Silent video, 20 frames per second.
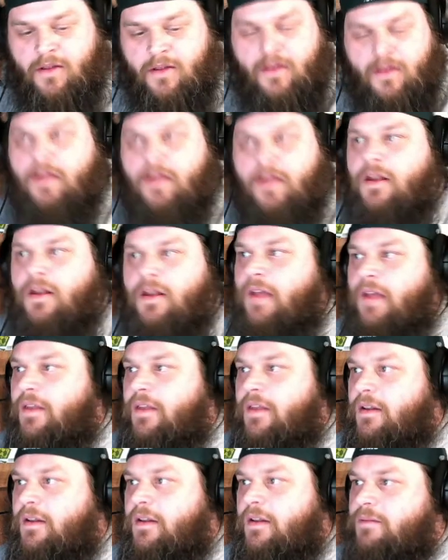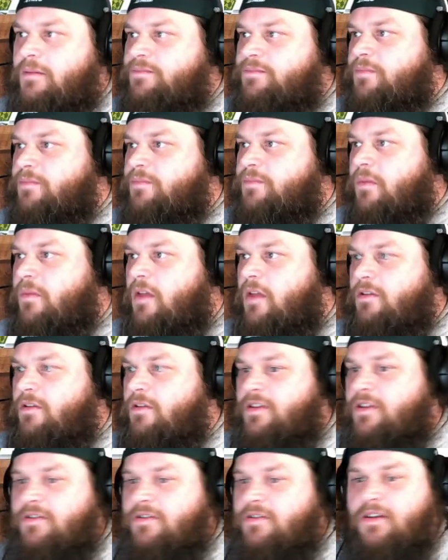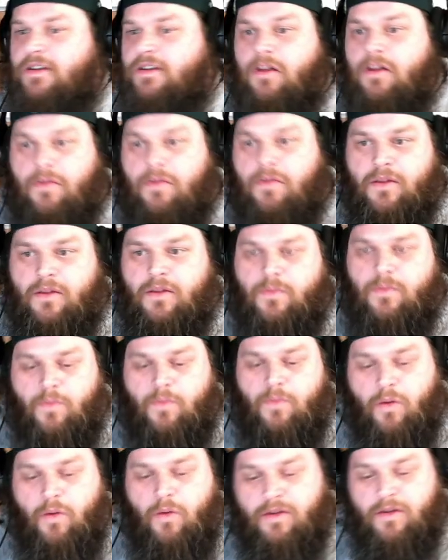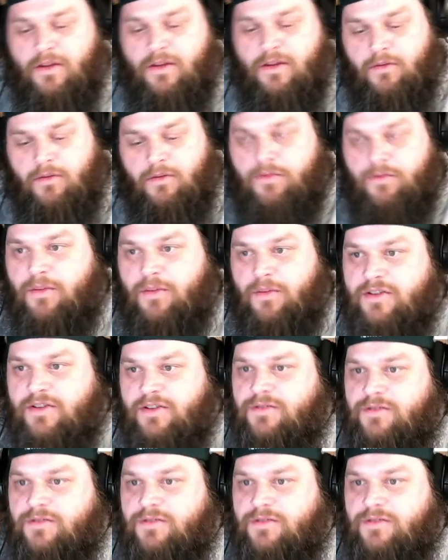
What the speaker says: and then your teacher can know then where you're getting your information from.